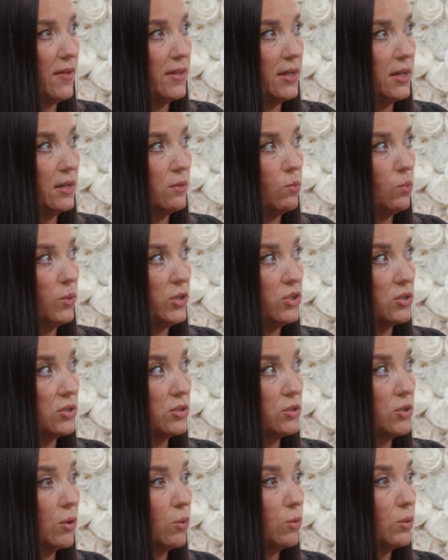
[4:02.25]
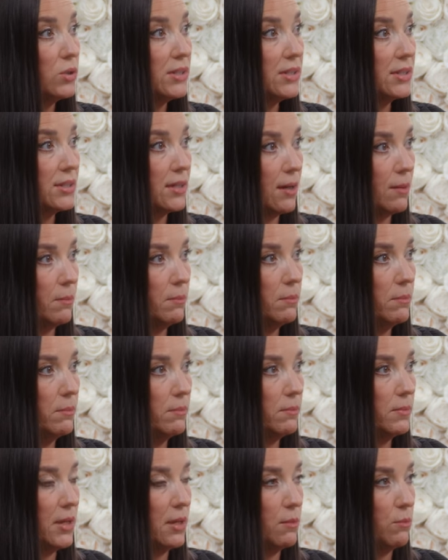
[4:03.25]
And then we just totally stop
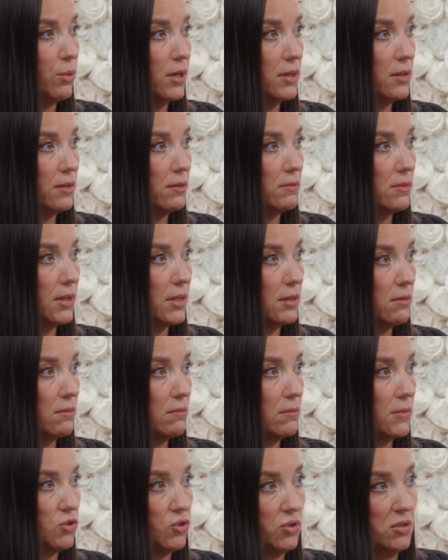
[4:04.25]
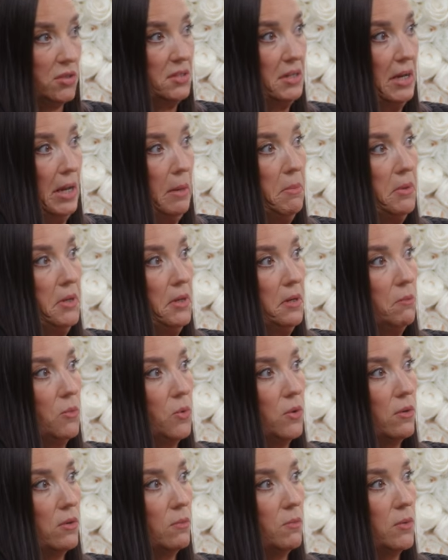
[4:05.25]
getting pregnant. Like it just doesn't happen
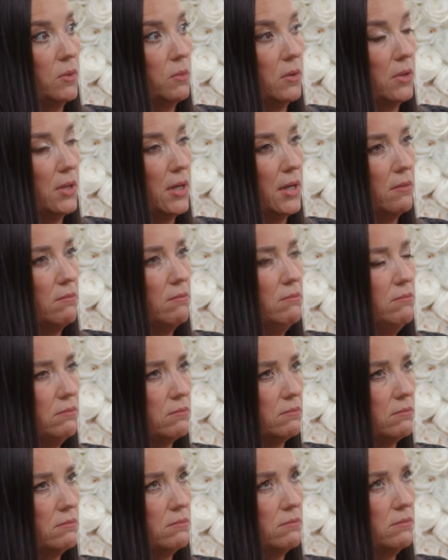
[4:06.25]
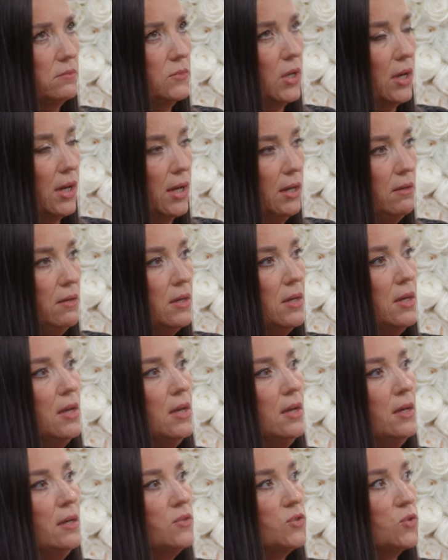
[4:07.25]
anymore. Mm. We were like, hmm, Okay.
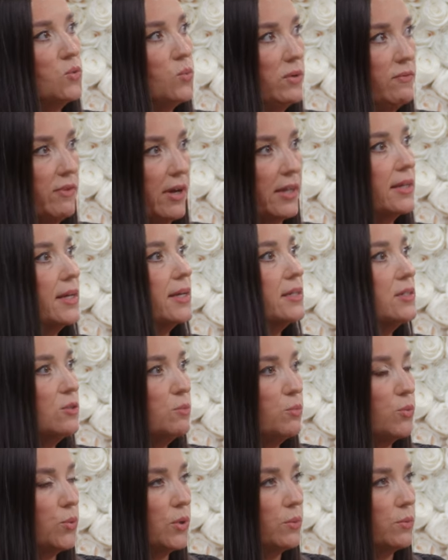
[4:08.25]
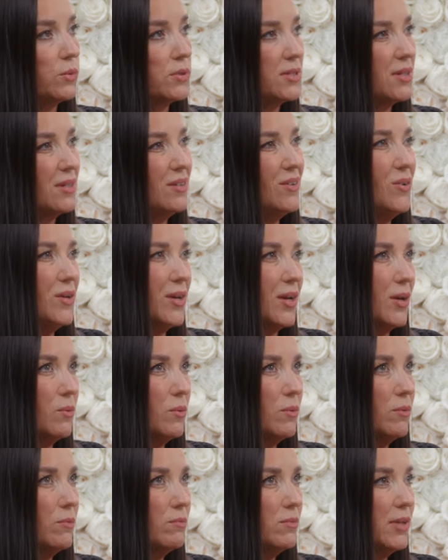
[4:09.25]
So we finally got to the point where it's like, okay,
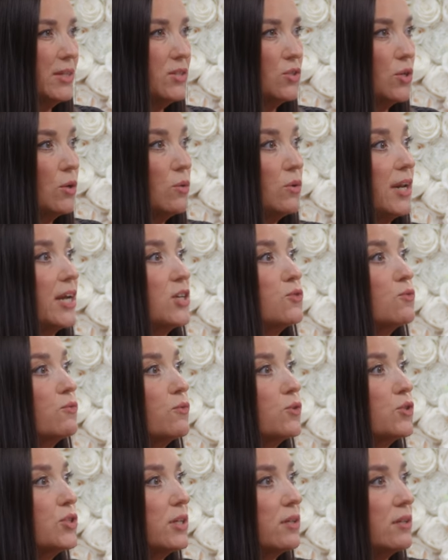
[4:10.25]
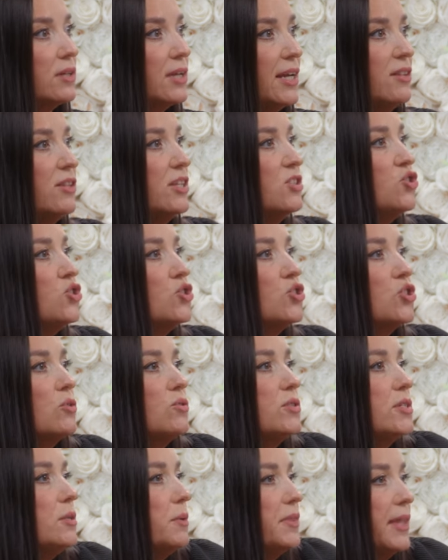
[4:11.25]
well, let's go to Nashville Fertility and let's just
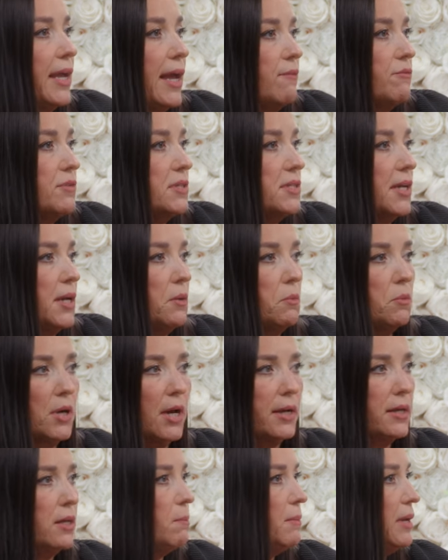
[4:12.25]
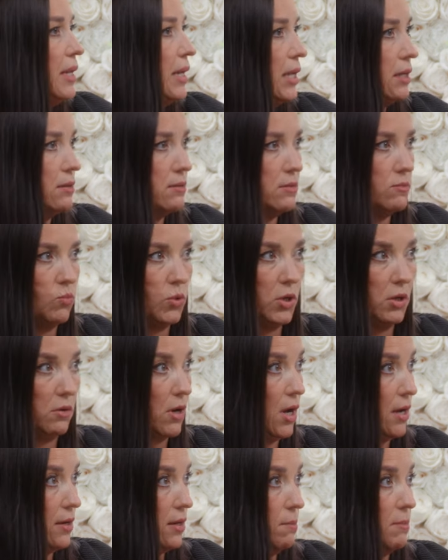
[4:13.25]
go see what they have to say. We're not mm-hmm. committing, we are
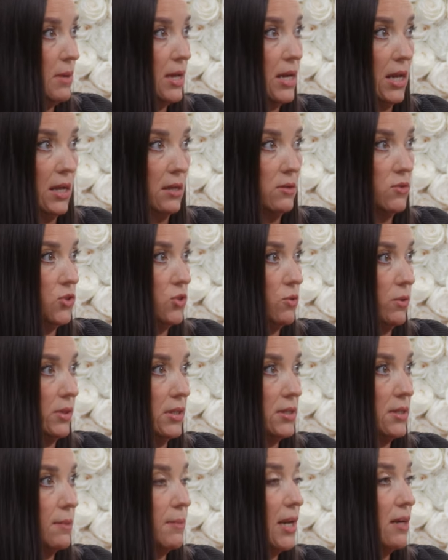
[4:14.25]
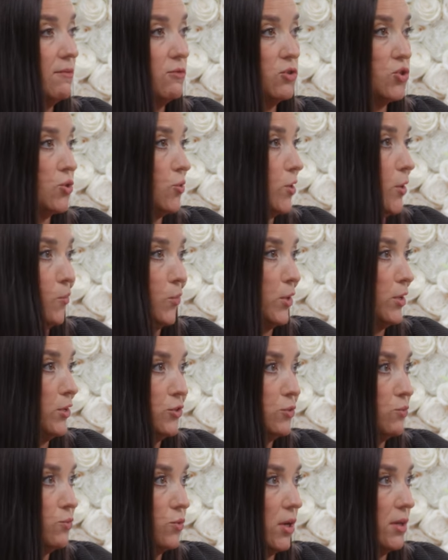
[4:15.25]
not committing to doing this. I'm not even sure I want to
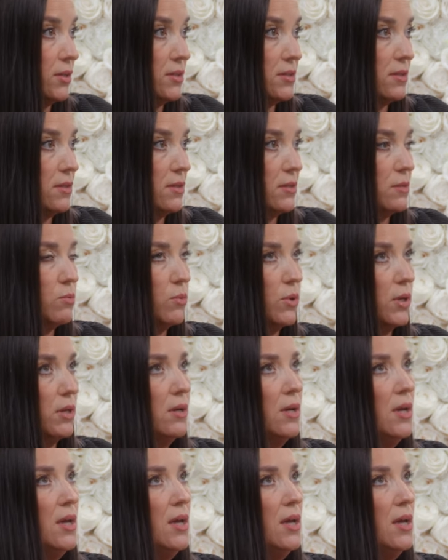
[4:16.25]
do drugs mm-hmm. at this mm-hmm. point.